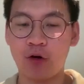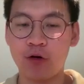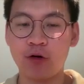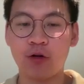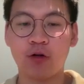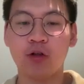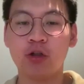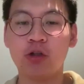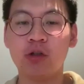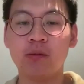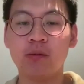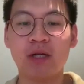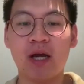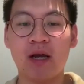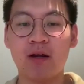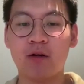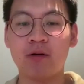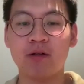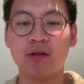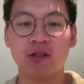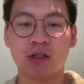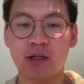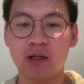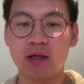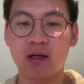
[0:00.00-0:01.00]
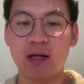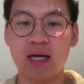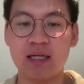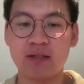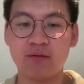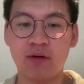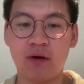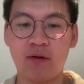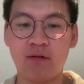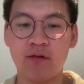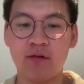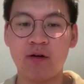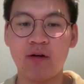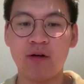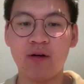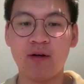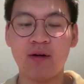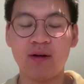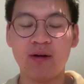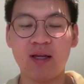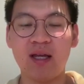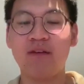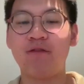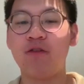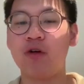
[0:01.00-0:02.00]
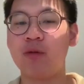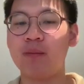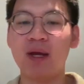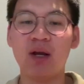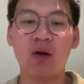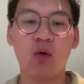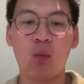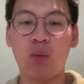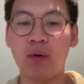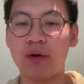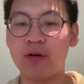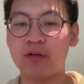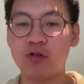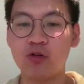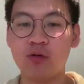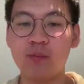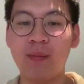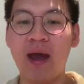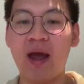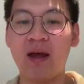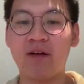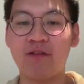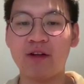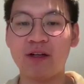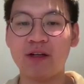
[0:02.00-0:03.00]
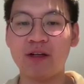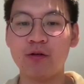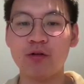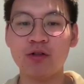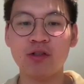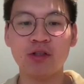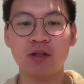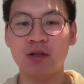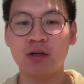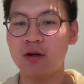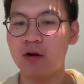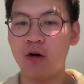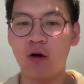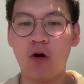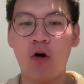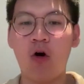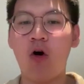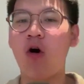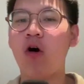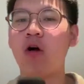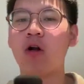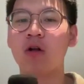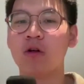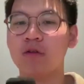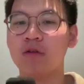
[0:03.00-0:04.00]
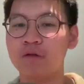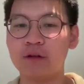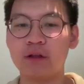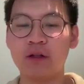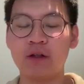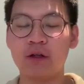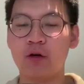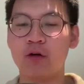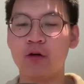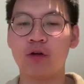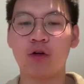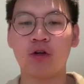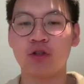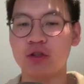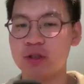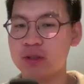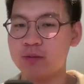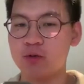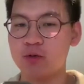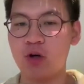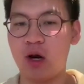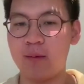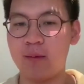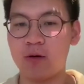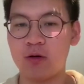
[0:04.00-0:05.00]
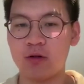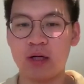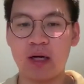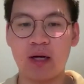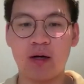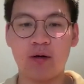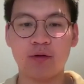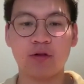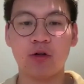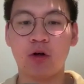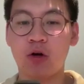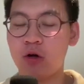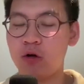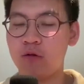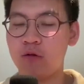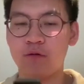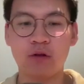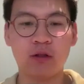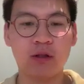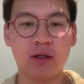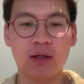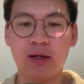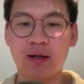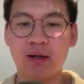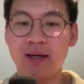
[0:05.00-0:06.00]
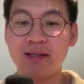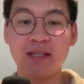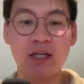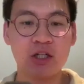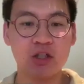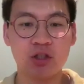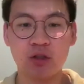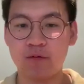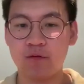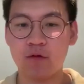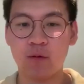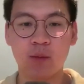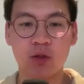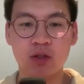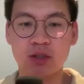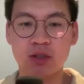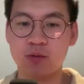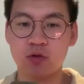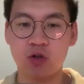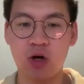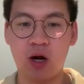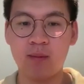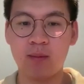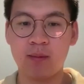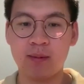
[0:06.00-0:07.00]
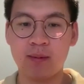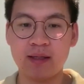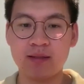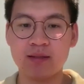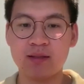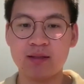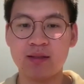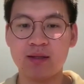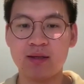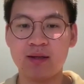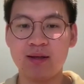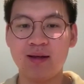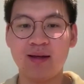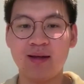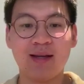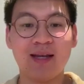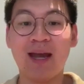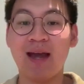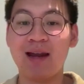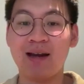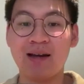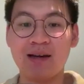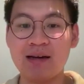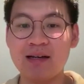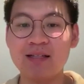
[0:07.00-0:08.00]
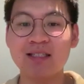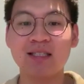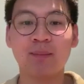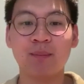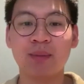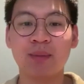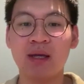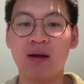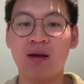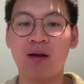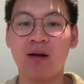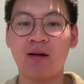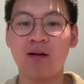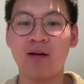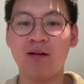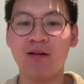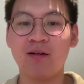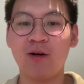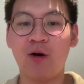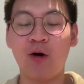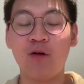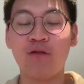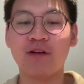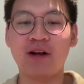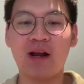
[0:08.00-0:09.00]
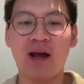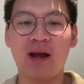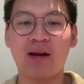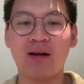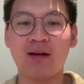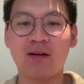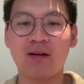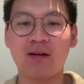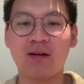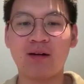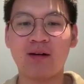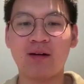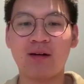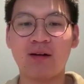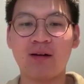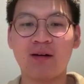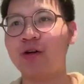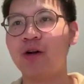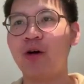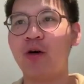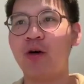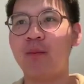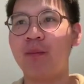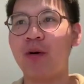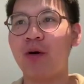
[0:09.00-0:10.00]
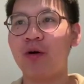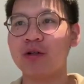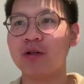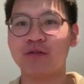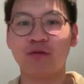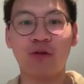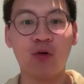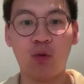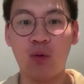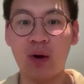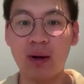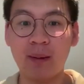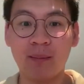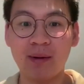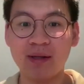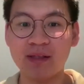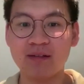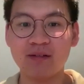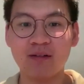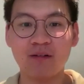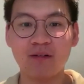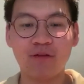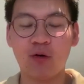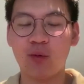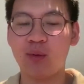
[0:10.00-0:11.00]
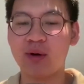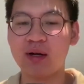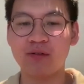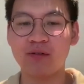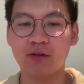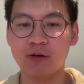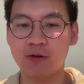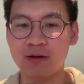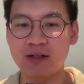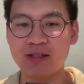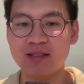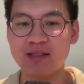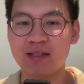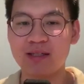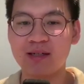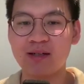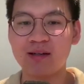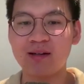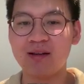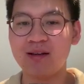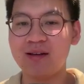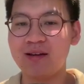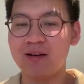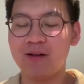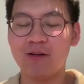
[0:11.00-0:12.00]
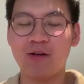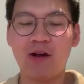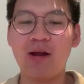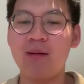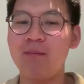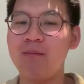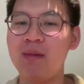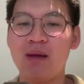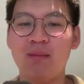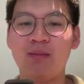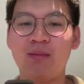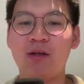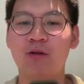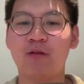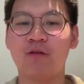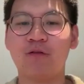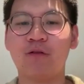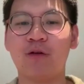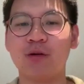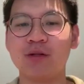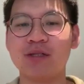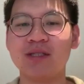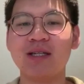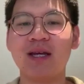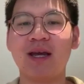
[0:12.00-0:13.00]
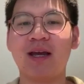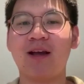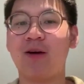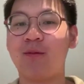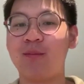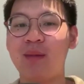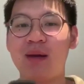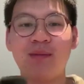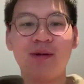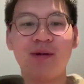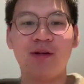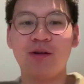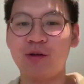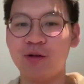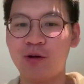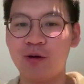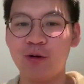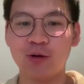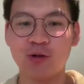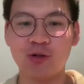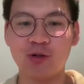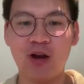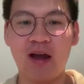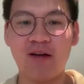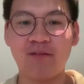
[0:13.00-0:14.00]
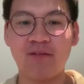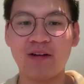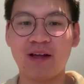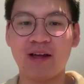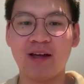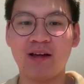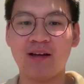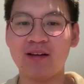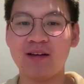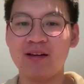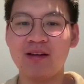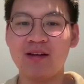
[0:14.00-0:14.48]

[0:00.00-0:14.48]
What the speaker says: on your YouTube channel isn't going to last forever. If you make one or two bad videos, all of your subscriber count, all of the attention from your subscriber base can disappear overnight, right? If you don't post for 1 month for whatever reason, right? Maybe you fall sick or maybe you go traveling,